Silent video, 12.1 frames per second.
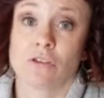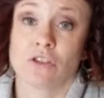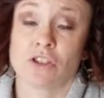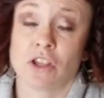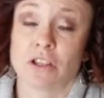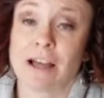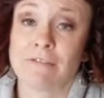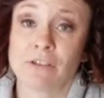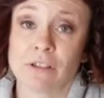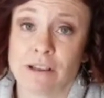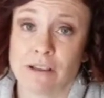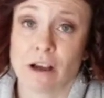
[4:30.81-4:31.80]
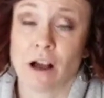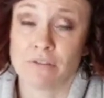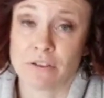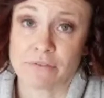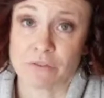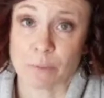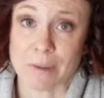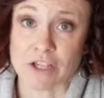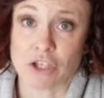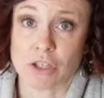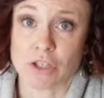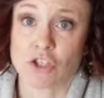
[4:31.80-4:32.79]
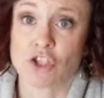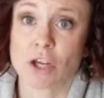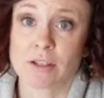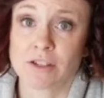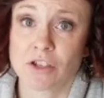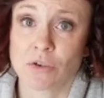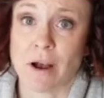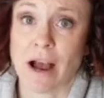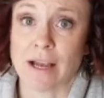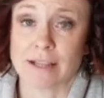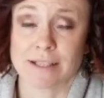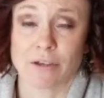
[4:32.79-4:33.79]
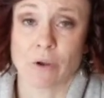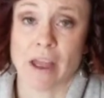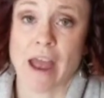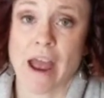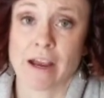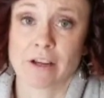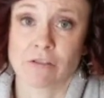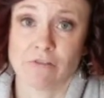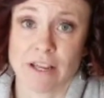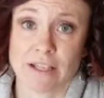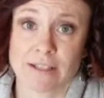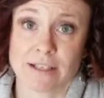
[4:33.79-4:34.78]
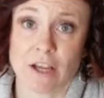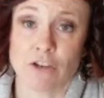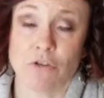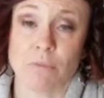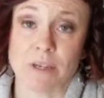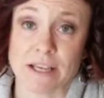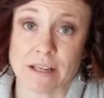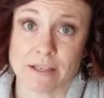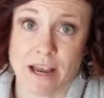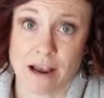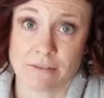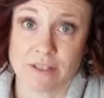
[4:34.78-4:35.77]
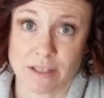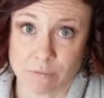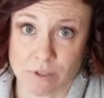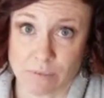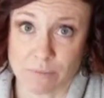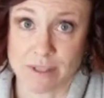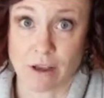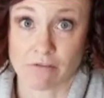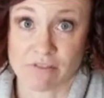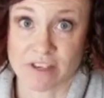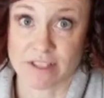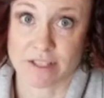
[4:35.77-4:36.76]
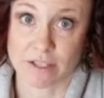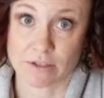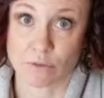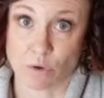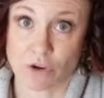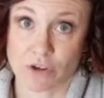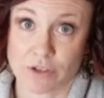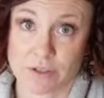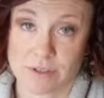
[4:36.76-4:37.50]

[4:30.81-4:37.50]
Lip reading: the level of inflammation is just too high, so it aggravates and you begin to have symptoms of these disorders.